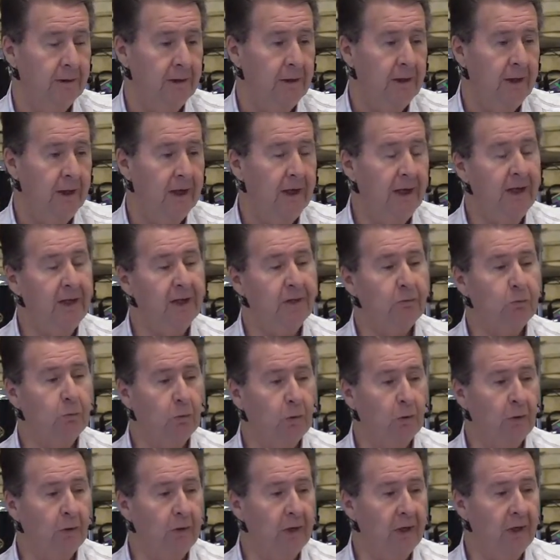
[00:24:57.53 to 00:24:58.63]
And he is
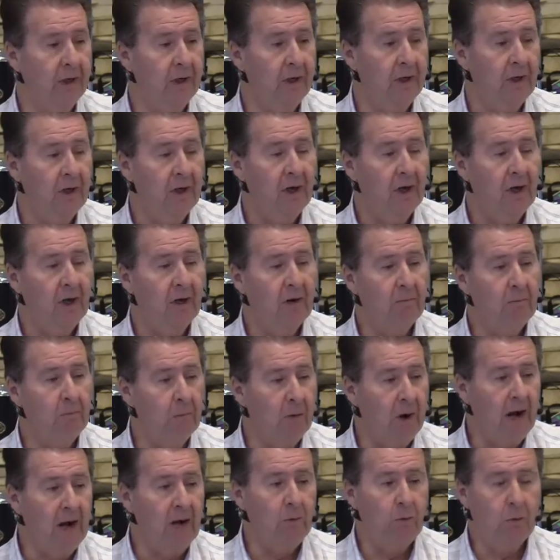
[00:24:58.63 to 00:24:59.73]
worthy of
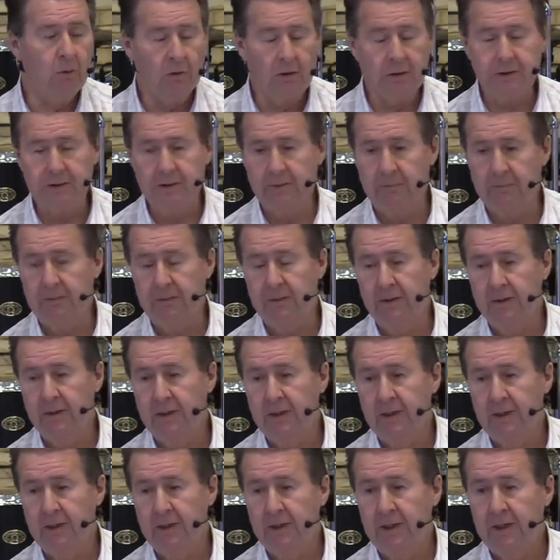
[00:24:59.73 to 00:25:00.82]
my worship.
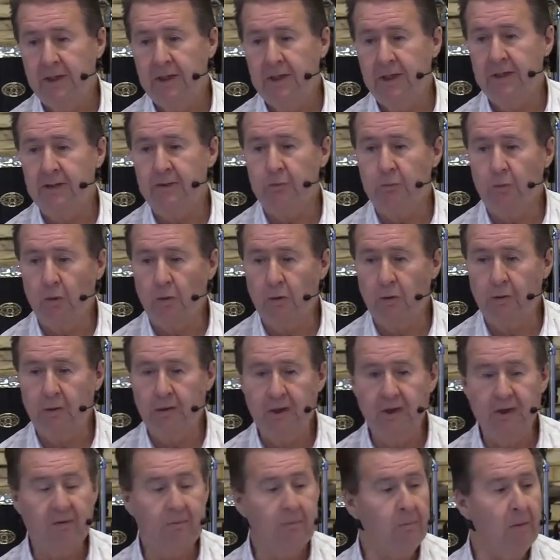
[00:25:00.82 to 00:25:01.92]
He is worthy
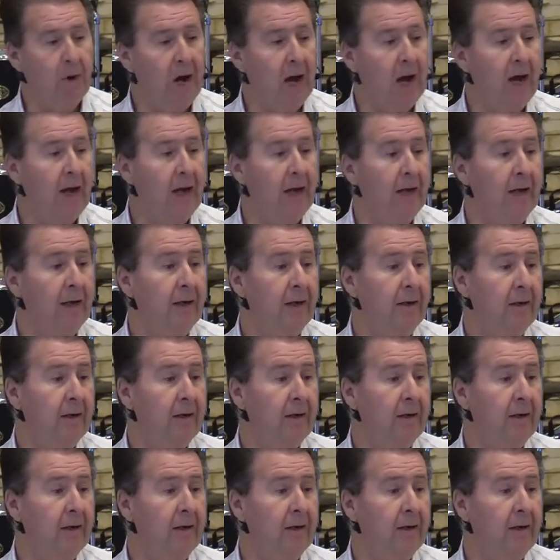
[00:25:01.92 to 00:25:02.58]
of my